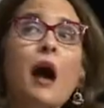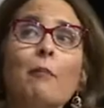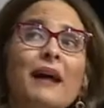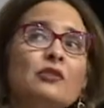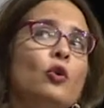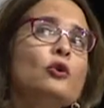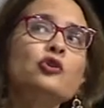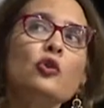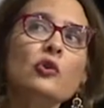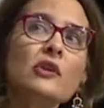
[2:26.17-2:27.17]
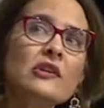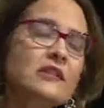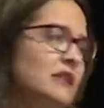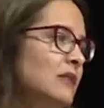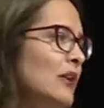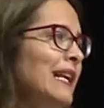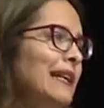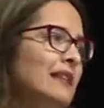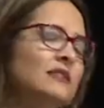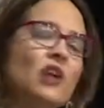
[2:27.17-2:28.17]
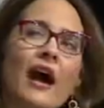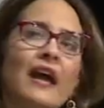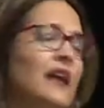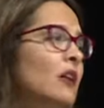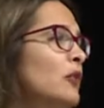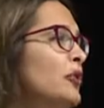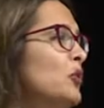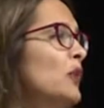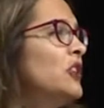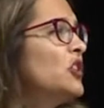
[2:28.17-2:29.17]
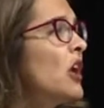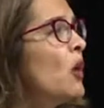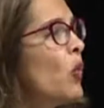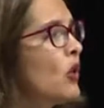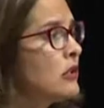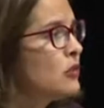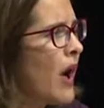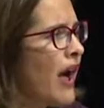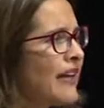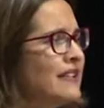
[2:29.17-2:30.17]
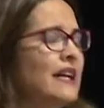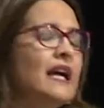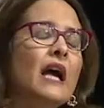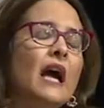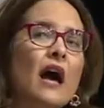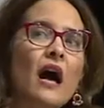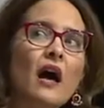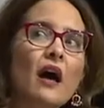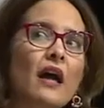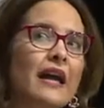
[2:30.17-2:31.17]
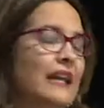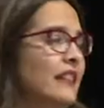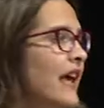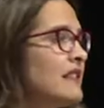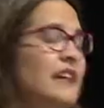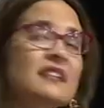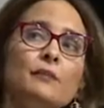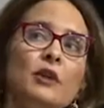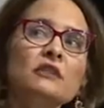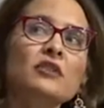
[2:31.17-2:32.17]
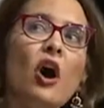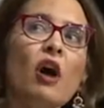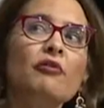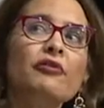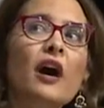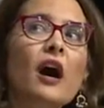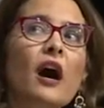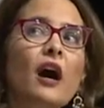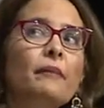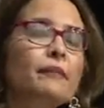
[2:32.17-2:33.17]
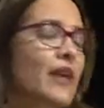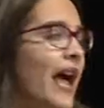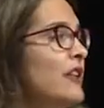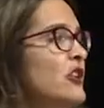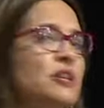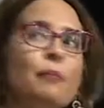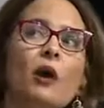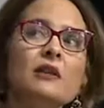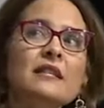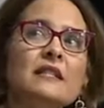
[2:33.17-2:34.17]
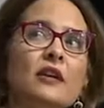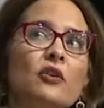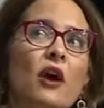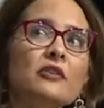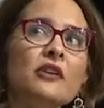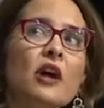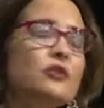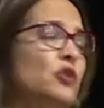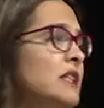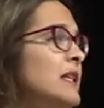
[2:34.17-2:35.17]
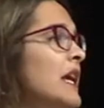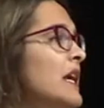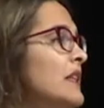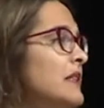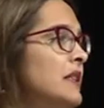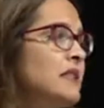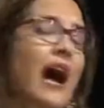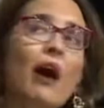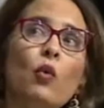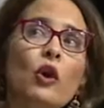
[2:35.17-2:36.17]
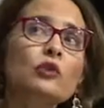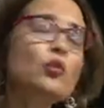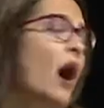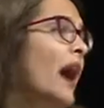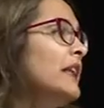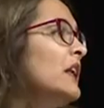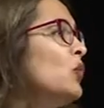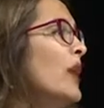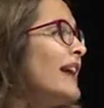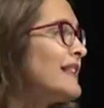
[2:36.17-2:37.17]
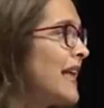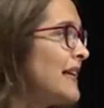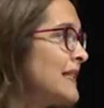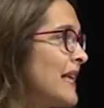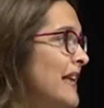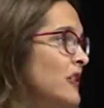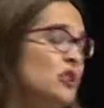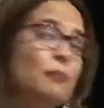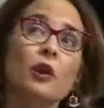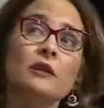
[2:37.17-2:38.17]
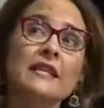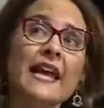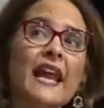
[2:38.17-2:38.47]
But also, this is really the triangle through which worldwide, in the assessment of energy policies across countries, this is how worldwide we assess energy policy.